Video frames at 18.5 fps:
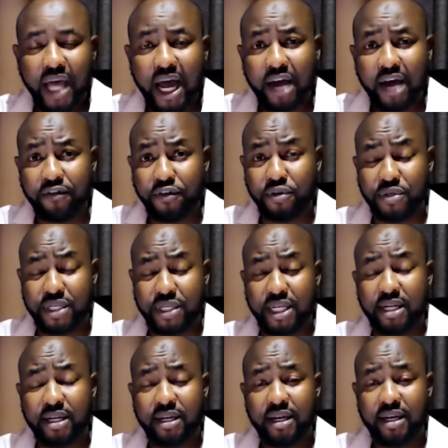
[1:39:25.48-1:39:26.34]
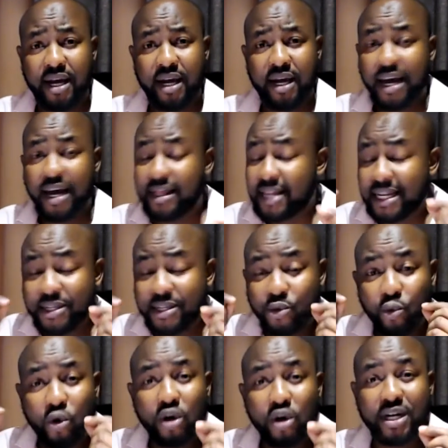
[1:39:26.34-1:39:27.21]
Have you seen? And that's
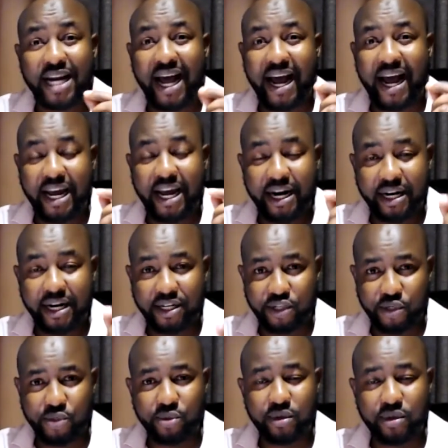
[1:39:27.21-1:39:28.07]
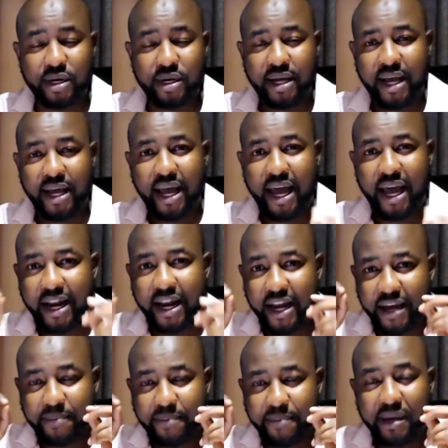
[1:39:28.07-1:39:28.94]
what I understood, and
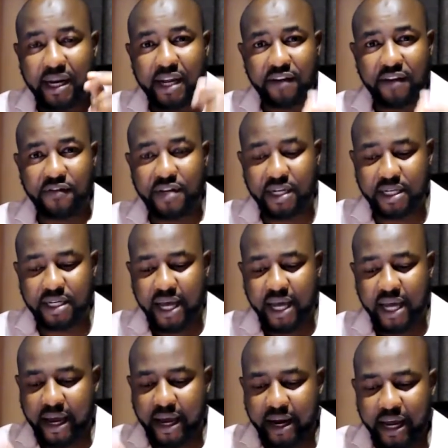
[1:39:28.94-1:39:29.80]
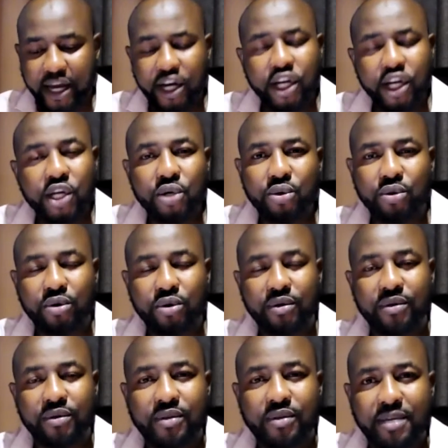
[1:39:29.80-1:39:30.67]
I believed it, and I knew.
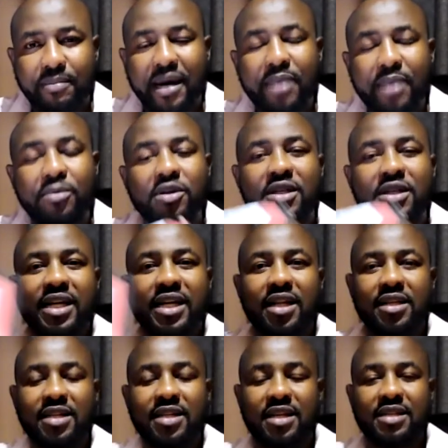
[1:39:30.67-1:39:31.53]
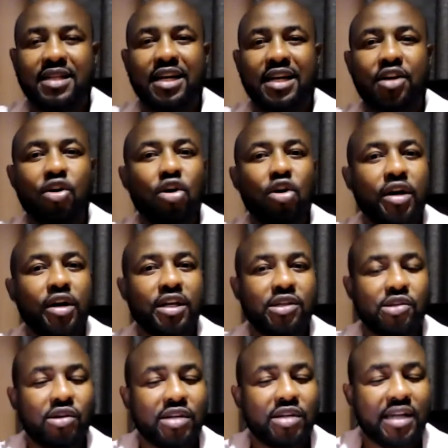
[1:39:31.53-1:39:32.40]
The Bible tells us that God
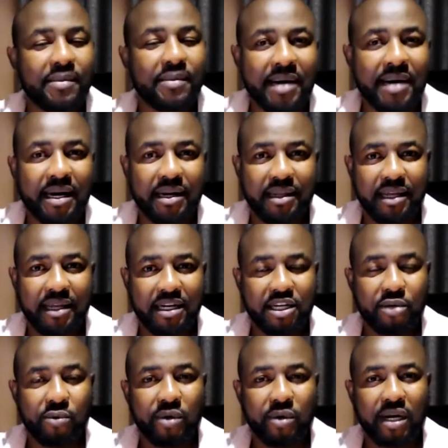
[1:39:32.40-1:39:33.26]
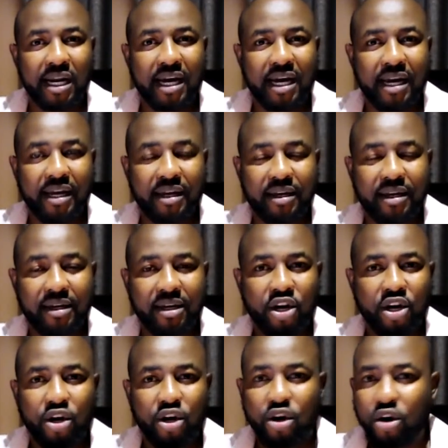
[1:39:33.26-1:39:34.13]
is not a man that he would lie.
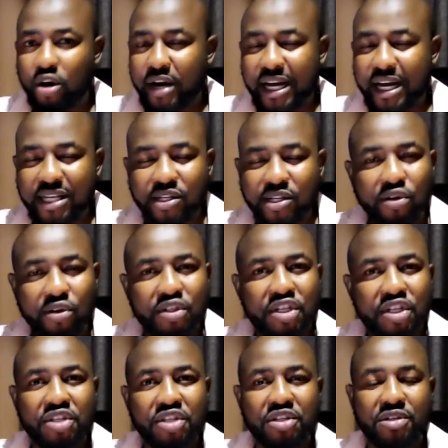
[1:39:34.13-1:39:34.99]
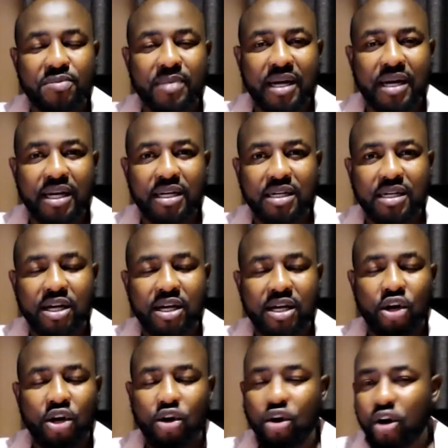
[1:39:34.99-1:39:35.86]
God does not change his mind.
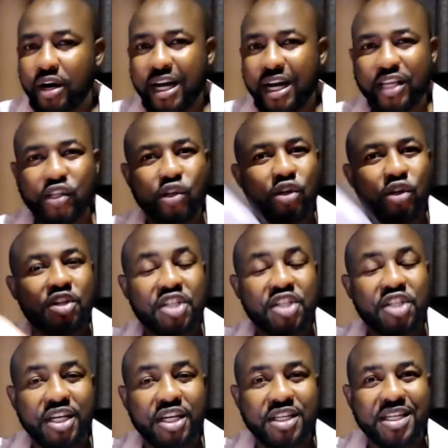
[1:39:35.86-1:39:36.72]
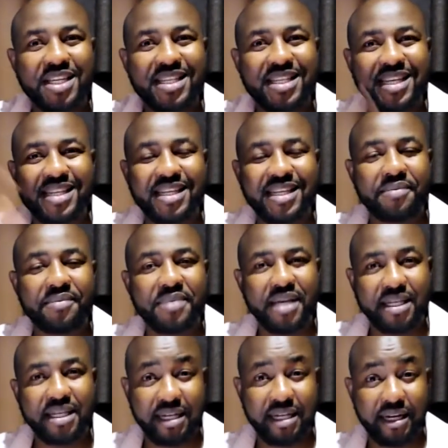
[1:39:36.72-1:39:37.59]
God does not change. He's the same
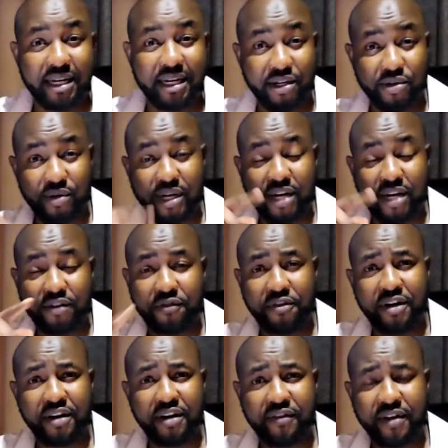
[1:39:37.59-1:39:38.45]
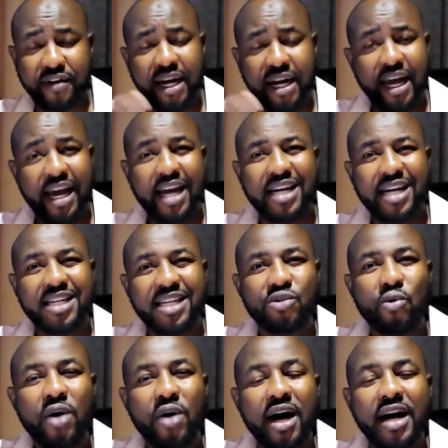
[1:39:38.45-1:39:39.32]
yesterday, today, and forever. And his
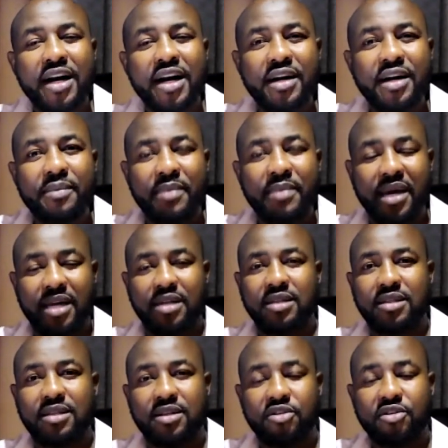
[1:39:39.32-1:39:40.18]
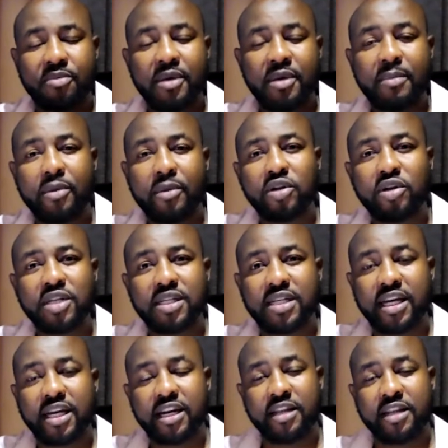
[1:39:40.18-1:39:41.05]
word remains. Remember what he
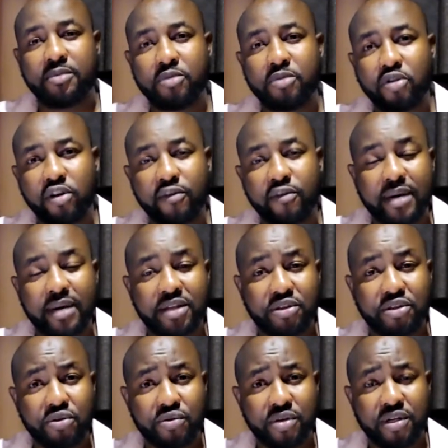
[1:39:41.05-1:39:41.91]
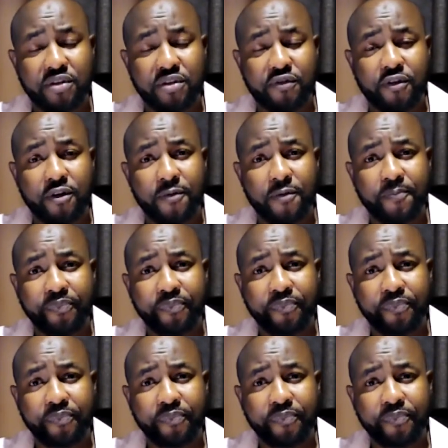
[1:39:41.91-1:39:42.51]
said in the book of Matthew 24?